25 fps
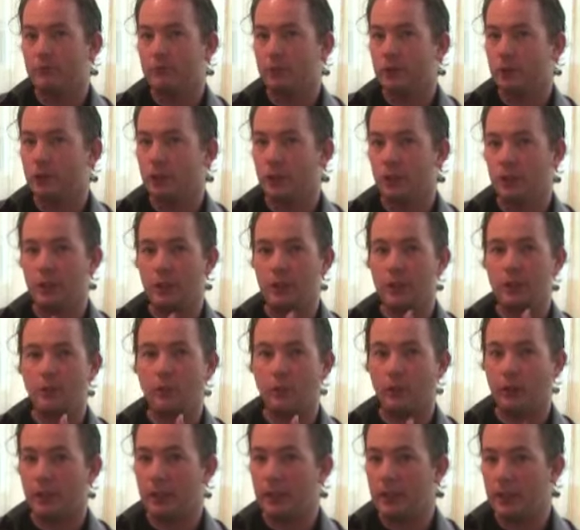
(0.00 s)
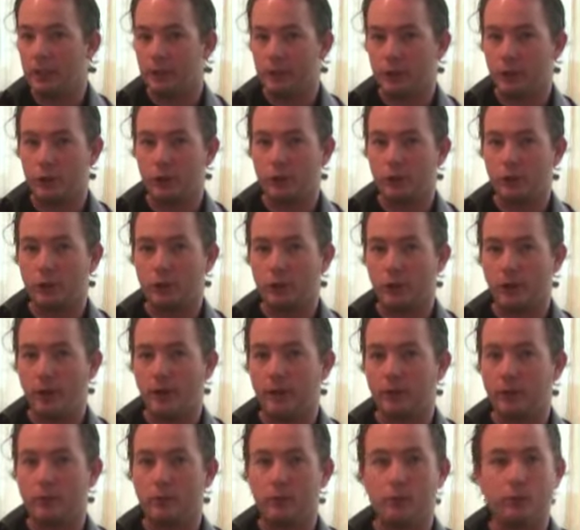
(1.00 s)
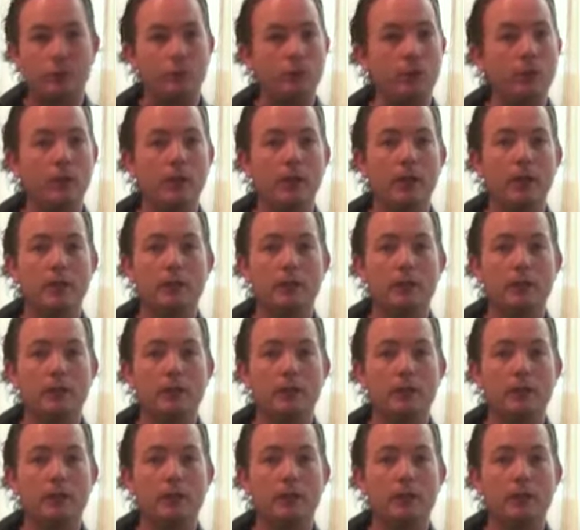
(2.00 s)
She or he is just trying to